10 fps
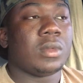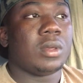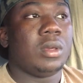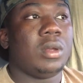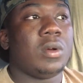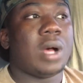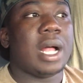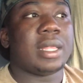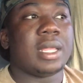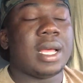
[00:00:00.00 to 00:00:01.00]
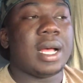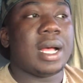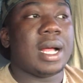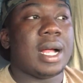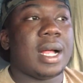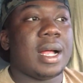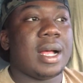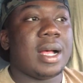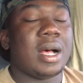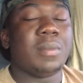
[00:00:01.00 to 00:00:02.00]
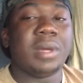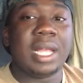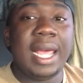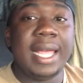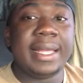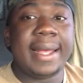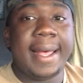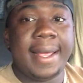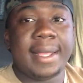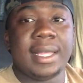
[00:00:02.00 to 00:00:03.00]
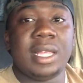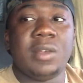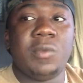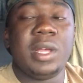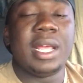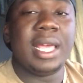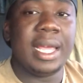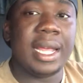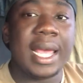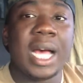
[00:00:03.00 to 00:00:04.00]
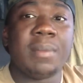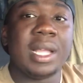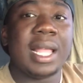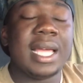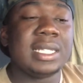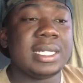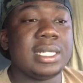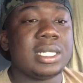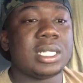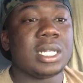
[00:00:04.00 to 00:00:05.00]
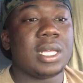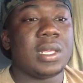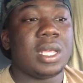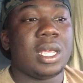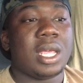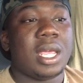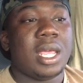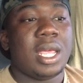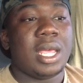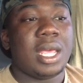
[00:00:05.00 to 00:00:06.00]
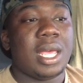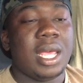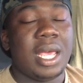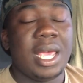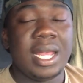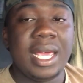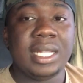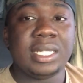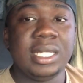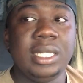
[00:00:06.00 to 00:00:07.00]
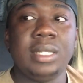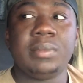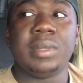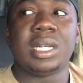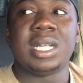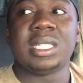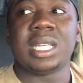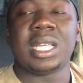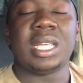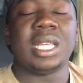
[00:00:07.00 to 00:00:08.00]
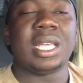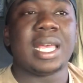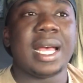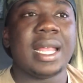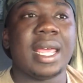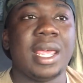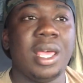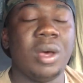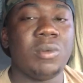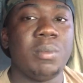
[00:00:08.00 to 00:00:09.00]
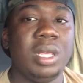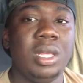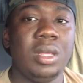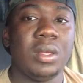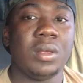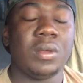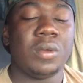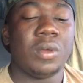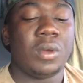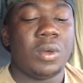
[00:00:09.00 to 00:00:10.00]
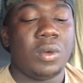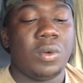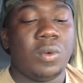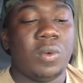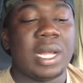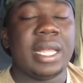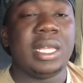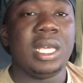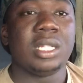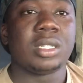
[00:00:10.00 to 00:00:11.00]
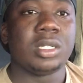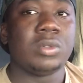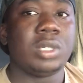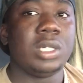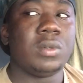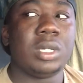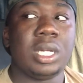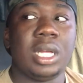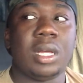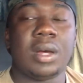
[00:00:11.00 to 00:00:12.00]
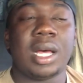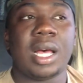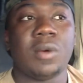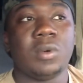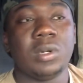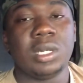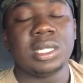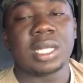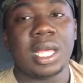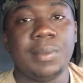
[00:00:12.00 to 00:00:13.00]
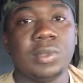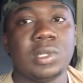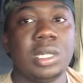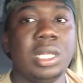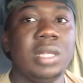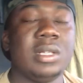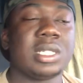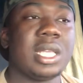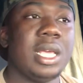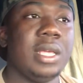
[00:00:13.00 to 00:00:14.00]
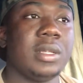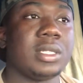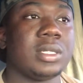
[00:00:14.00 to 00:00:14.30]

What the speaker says: you know, I'm glad that I went ahead and got my license at 18 because it kind of helped me when I did turn 21 and I was able to leave the States.